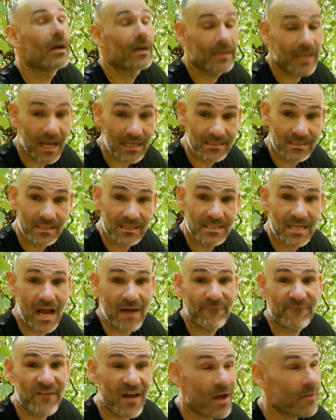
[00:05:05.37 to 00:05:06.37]
Got to the
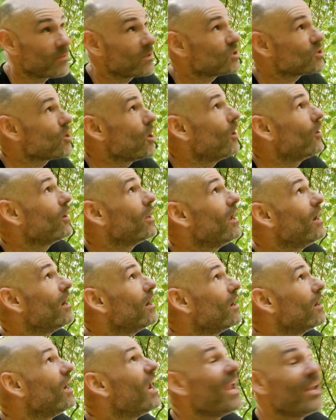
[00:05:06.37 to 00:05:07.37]
top, found the drone,
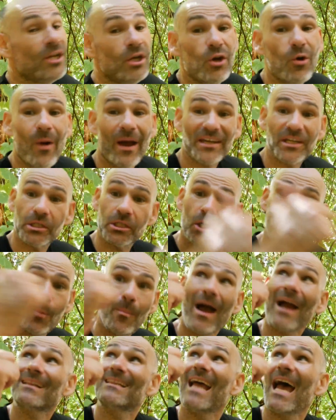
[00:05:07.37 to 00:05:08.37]
and knew I couldn't go
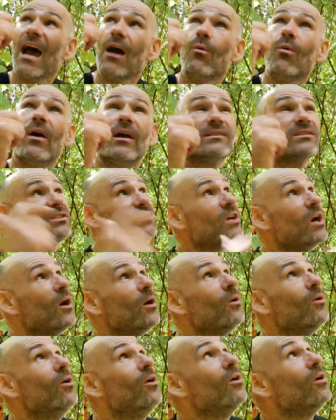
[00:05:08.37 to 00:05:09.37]
back that way,
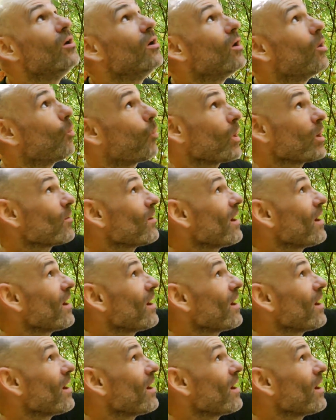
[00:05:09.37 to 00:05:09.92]
so went